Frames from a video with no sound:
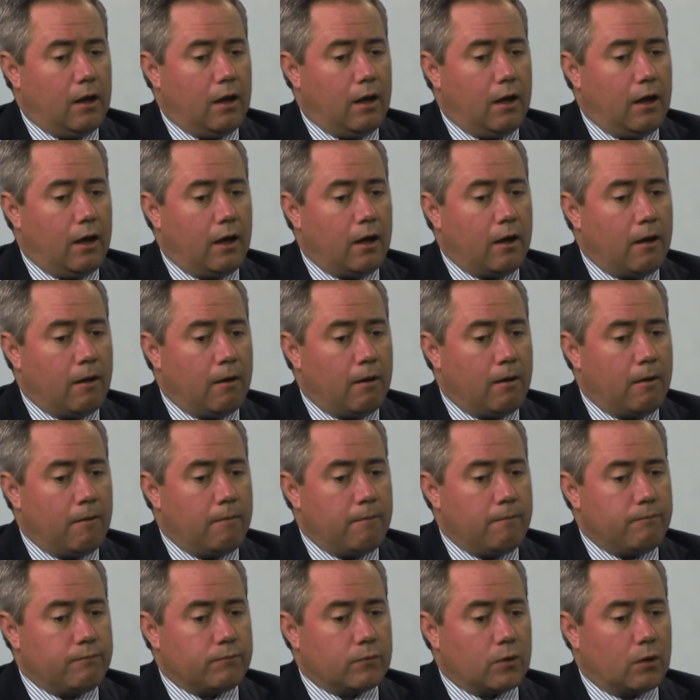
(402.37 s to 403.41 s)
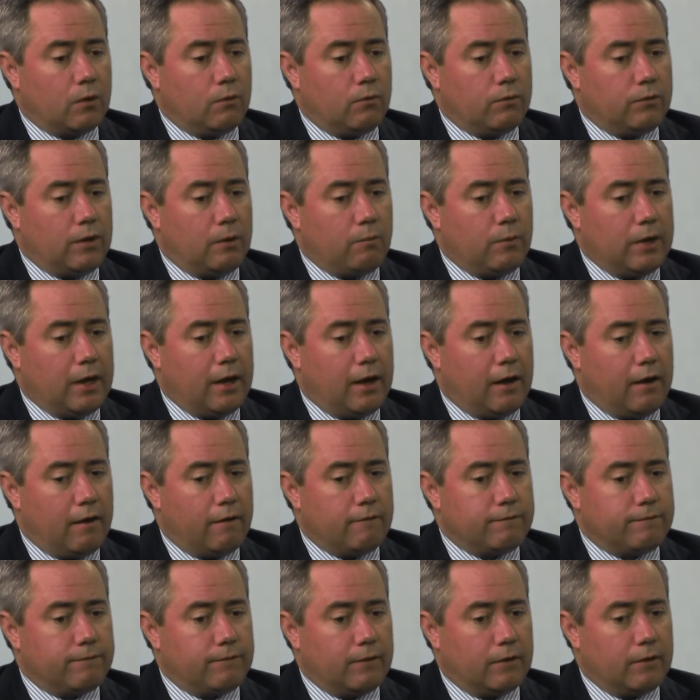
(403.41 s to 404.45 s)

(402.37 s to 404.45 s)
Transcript: Um, then we have,